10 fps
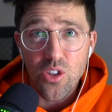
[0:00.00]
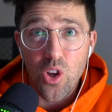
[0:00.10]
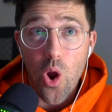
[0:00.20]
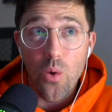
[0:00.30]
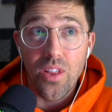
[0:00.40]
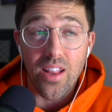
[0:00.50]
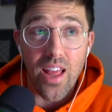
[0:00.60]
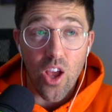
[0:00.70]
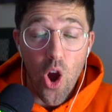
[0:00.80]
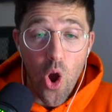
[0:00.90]
ago that
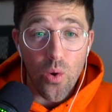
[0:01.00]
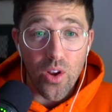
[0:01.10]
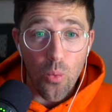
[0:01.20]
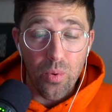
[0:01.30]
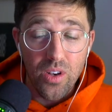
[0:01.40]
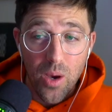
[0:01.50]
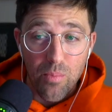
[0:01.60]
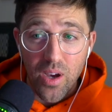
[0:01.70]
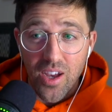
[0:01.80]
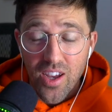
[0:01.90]
like oh it opened up
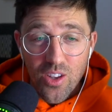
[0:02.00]
a